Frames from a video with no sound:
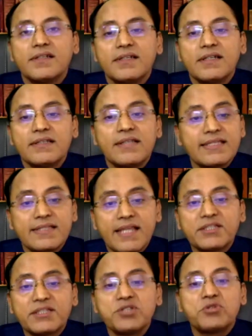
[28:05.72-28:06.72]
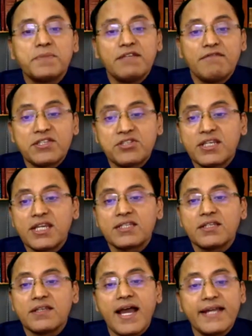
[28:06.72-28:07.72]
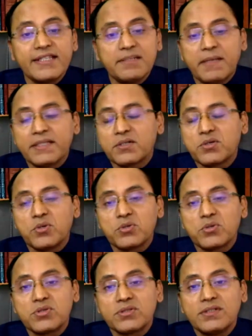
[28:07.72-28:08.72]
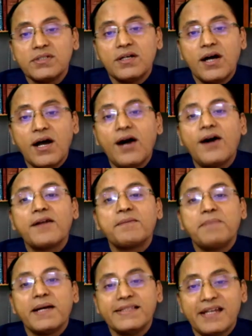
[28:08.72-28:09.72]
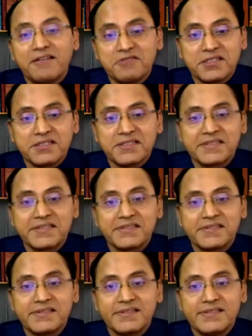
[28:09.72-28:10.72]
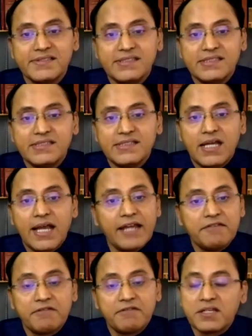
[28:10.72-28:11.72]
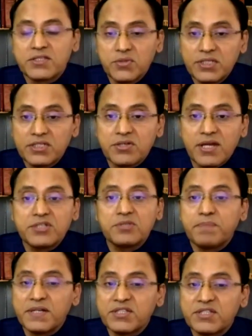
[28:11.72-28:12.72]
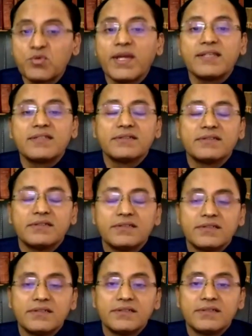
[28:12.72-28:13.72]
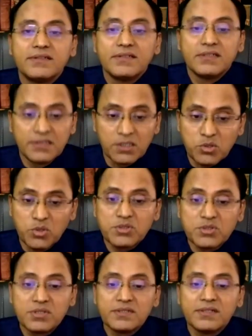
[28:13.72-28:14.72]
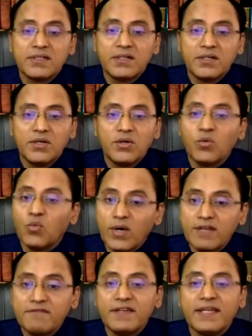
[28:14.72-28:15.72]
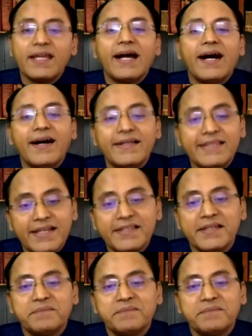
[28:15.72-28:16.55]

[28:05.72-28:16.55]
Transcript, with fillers: There's nothing to be investigated either by the court or by the advocates. Advocates only try to persuade the court one way or the other.